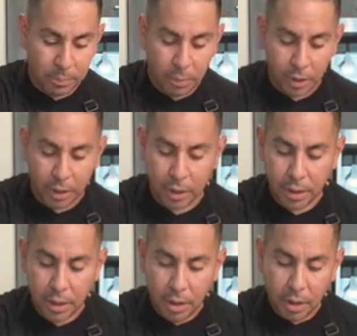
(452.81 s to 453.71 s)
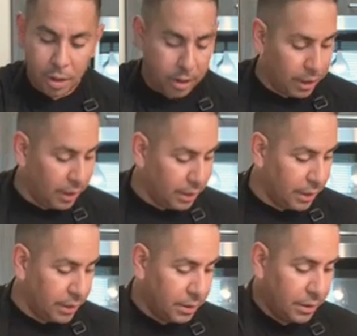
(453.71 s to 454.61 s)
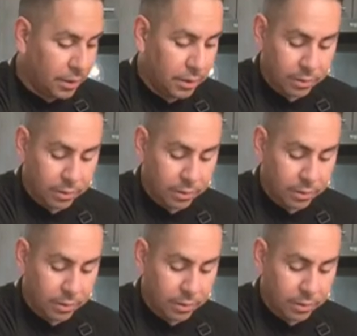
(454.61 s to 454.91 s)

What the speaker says: put our onions